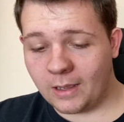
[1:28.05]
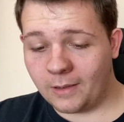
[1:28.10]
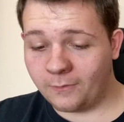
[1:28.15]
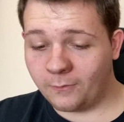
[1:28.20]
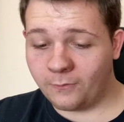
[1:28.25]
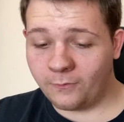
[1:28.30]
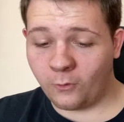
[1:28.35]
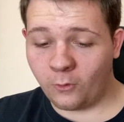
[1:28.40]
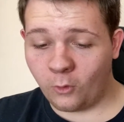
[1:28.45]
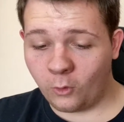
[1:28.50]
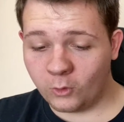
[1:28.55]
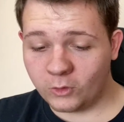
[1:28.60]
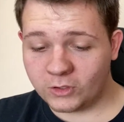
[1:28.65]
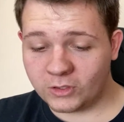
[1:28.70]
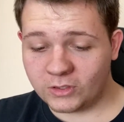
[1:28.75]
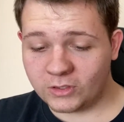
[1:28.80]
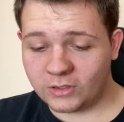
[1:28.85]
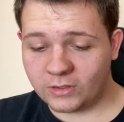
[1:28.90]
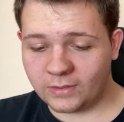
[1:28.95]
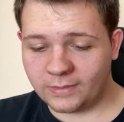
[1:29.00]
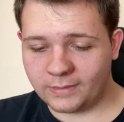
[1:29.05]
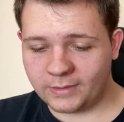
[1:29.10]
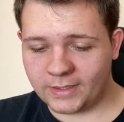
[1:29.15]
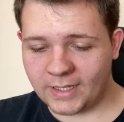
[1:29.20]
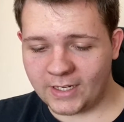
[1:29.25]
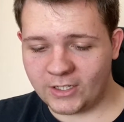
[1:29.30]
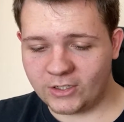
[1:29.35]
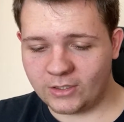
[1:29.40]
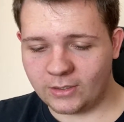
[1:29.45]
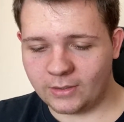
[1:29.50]
Force
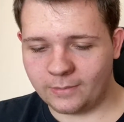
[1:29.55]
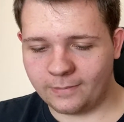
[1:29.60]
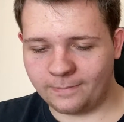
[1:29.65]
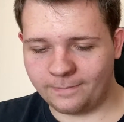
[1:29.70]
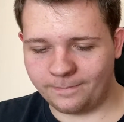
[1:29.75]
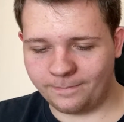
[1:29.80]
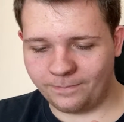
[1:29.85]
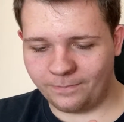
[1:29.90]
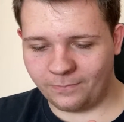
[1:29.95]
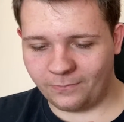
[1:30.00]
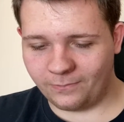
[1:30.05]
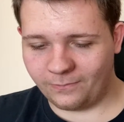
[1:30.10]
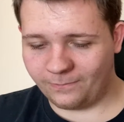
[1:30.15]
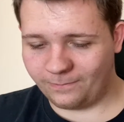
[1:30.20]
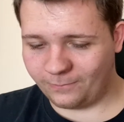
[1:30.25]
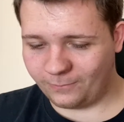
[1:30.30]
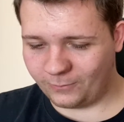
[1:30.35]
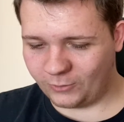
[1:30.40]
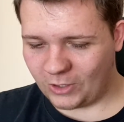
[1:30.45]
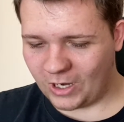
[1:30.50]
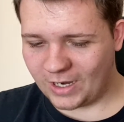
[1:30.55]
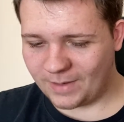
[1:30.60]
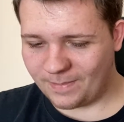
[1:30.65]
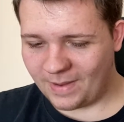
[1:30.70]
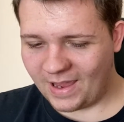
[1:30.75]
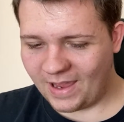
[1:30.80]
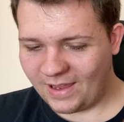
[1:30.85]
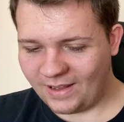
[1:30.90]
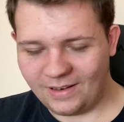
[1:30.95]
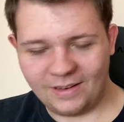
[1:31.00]
Touch
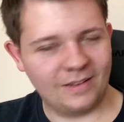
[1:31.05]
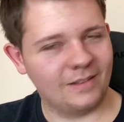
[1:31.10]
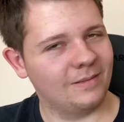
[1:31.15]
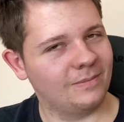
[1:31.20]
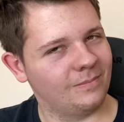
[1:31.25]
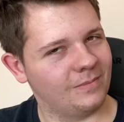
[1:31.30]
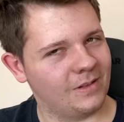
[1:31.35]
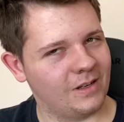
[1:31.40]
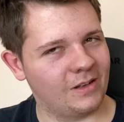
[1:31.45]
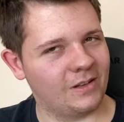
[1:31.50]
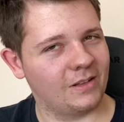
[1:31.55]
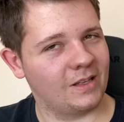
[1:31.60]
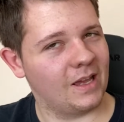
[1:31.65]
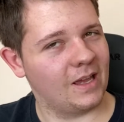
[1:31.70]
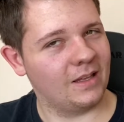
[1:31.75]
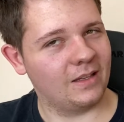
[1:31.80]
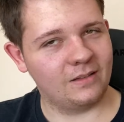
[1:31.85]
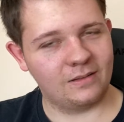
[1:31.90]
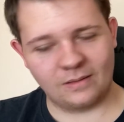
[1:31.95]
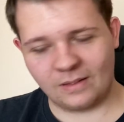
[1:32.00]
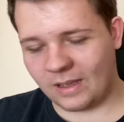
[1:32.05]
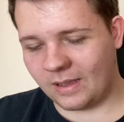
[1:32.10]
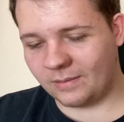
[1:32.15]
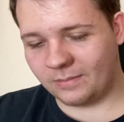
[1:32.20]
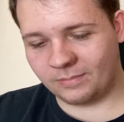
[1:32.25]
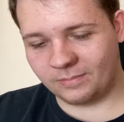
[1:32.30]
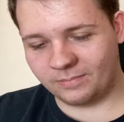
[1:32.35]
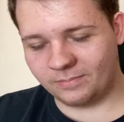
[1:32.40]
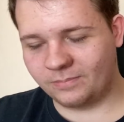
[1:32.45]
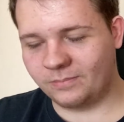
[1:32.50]
trackpad. Okay, I'm
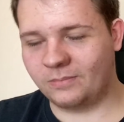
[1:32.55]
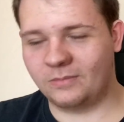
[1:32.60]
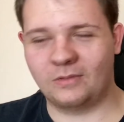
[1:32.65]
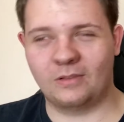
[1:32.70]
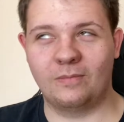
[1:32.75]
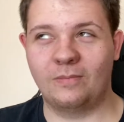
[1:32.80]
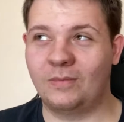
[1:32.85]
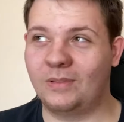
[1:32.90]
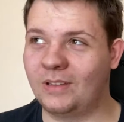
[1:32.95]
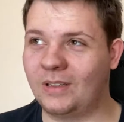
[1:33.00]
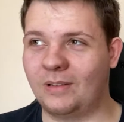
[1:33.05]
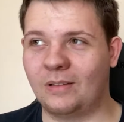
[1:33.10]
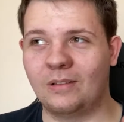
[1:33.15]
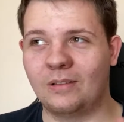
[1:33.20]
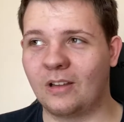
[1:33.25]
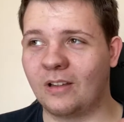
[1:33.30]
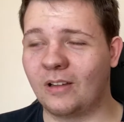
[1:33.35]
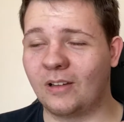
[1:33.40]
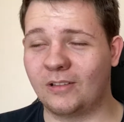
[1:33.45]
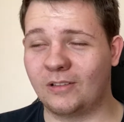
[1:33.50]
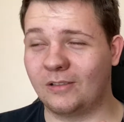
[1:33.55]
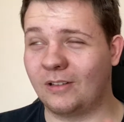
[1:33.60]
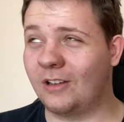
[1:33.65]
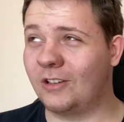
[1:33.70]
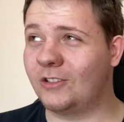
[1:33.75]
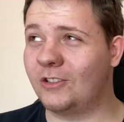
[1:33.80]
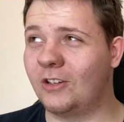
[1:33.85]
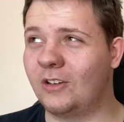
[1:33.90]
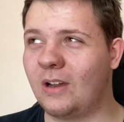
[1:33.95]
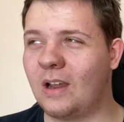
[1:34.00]
not
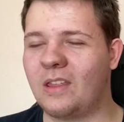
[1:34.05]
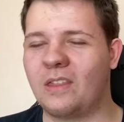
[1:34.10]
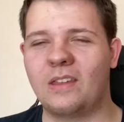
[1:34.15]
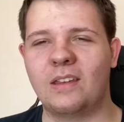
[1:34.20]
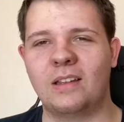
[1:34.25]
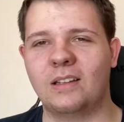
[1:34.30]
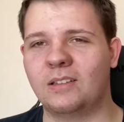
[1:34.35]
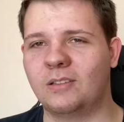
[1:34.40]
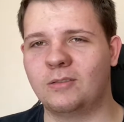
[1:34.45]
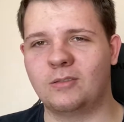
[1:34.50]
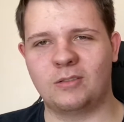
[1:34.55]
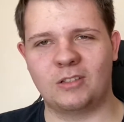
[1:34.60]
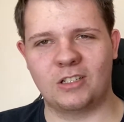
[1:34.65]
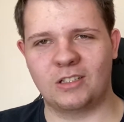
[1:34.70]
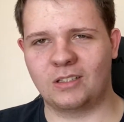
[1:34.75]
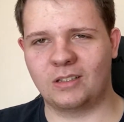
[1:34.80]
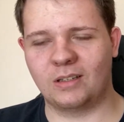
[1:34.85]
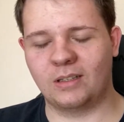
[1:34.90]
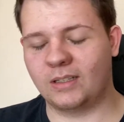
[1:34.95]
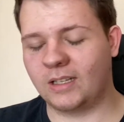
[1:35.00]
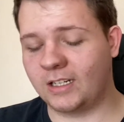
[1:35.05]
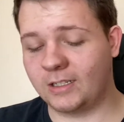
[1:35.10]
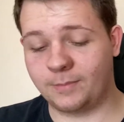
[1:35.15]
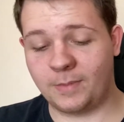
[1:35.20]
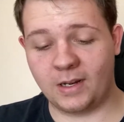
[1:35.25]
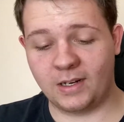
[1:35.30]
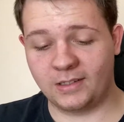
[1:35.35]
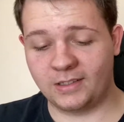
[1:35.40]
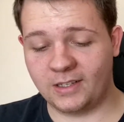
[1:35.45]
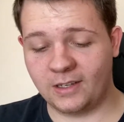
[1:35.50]
sure. I think it's just the
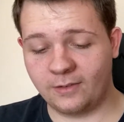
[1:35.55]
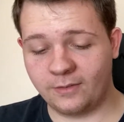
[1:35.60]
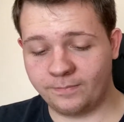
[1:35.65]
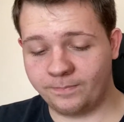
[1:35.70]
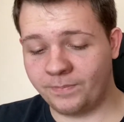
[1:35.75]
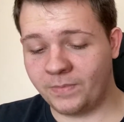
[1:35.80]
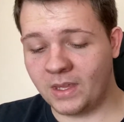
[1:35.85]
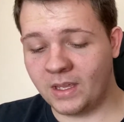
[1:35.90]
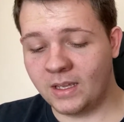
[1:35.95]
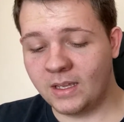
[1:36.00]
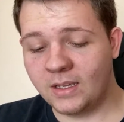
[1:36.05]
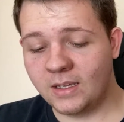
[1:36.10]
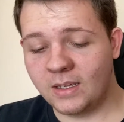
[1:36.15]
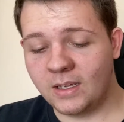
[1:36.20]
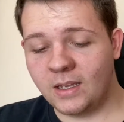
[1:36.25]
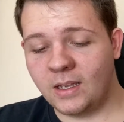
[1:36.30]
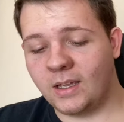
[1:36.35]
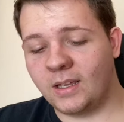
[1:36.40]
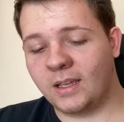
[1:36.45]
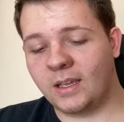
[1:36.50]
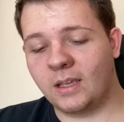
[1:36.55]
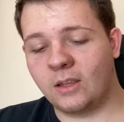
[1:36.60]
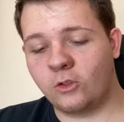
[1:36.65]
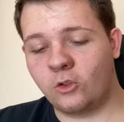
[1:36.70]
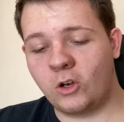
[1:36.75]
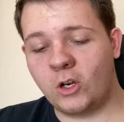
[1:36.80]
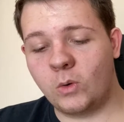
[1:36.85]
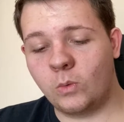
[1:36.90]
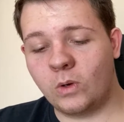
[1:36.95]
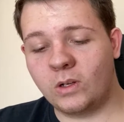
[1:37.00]
touchpad itself. And you get a
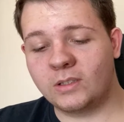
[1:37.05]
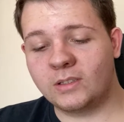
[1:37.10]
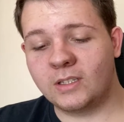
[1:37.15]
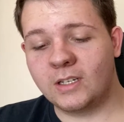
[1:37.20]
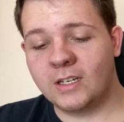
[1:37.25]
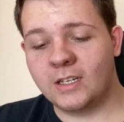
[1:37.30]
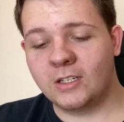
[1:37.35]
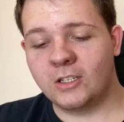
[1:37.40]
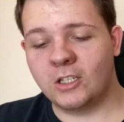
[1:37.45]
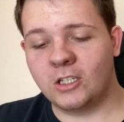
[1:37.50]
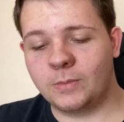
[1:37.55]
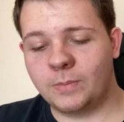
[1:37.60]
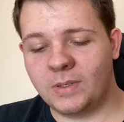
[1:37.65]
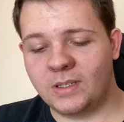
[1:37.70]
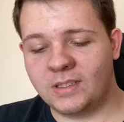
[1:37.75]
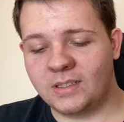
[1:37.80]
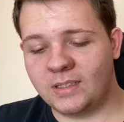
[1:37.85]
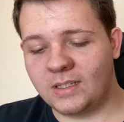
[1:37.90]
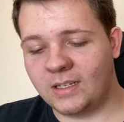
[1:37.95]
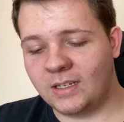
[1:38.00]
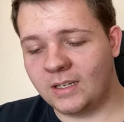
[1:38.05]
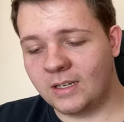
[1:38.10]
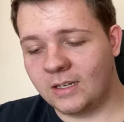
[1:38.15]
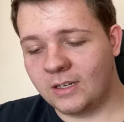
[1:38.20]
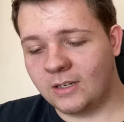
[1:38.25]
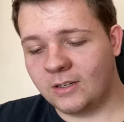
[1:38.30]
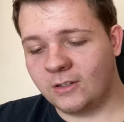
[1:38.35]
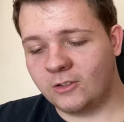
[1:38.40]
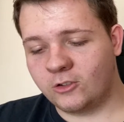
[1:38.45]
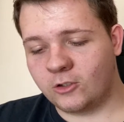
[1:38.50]
30-watt USB-C
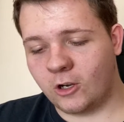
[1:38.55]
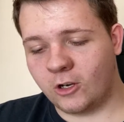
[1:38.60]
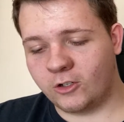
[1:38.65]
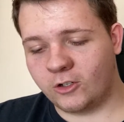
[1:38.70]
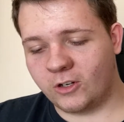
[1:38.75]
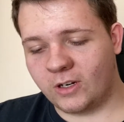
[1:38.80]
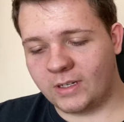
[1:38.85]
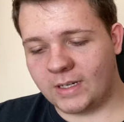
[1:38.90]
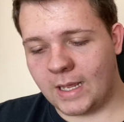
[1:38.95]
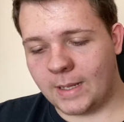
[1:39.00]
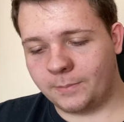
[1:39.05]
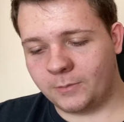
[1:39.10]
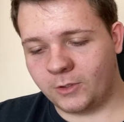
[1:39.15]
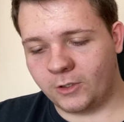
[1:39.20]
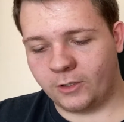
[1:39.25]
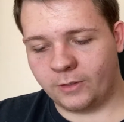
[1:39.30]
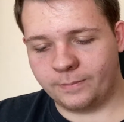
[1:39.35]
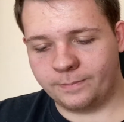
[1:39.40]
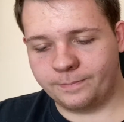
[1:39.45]
charger adapter.